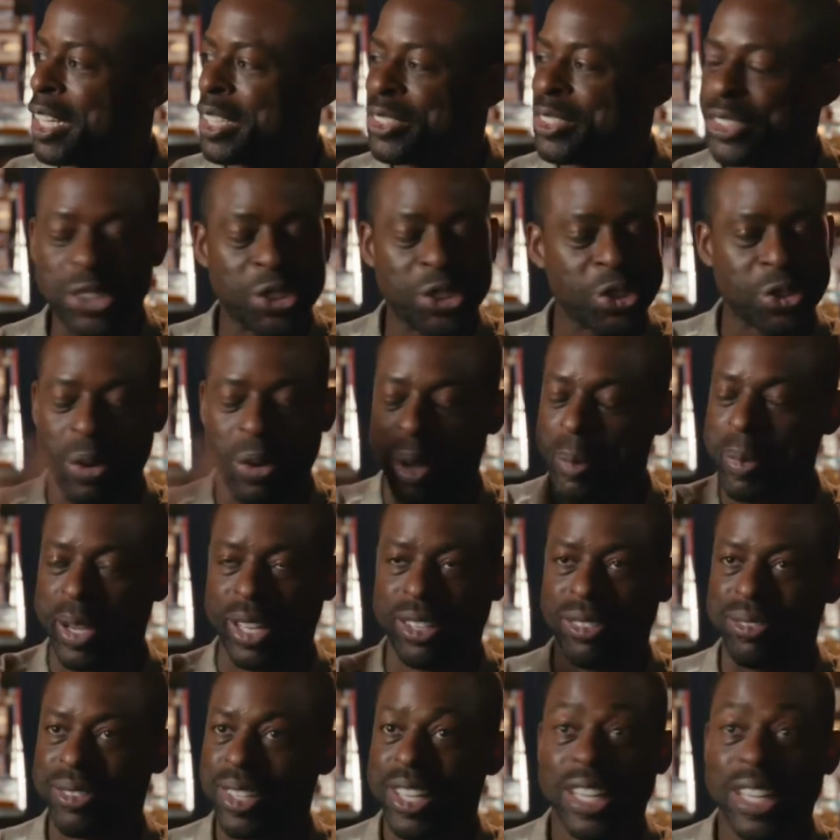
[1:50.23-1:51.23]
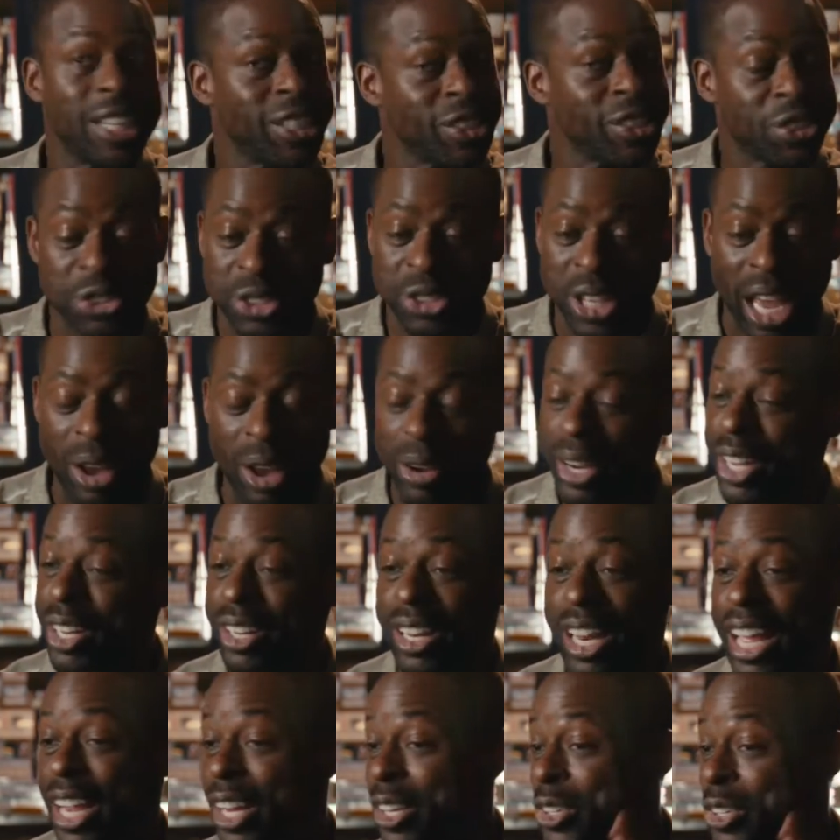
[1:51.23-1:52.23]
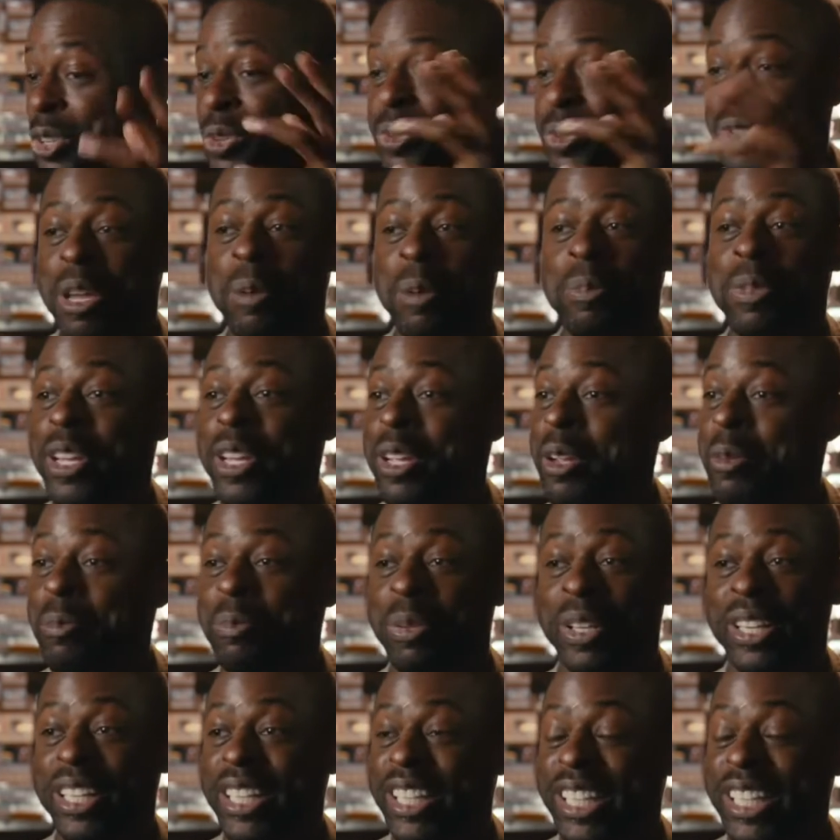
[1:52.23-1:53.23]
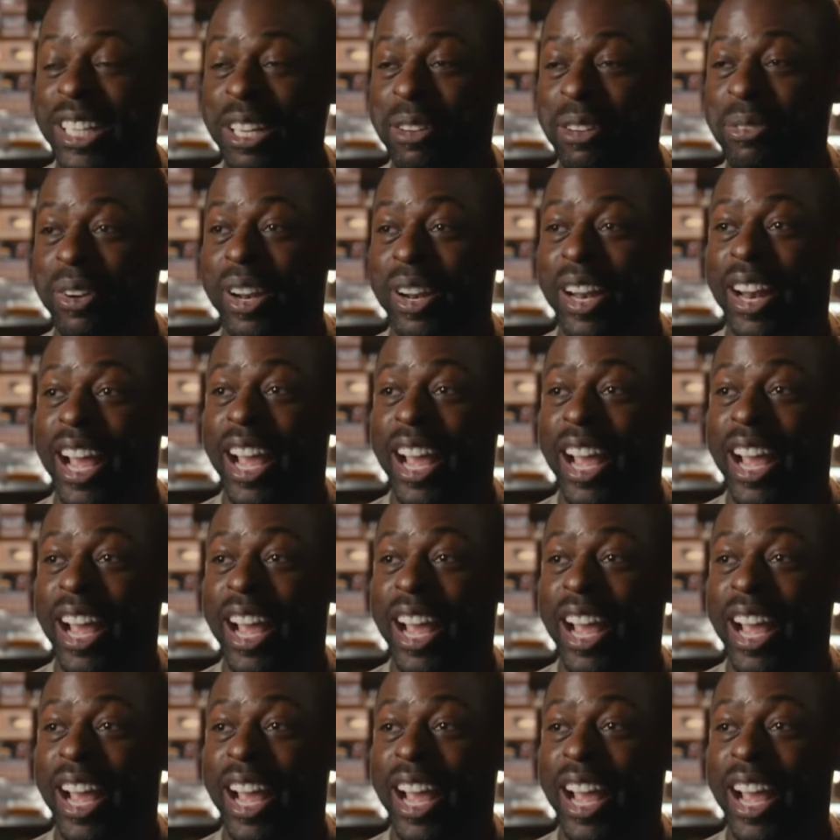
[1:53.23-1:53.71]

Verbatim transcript: just scream it, shout it, like do something completely different.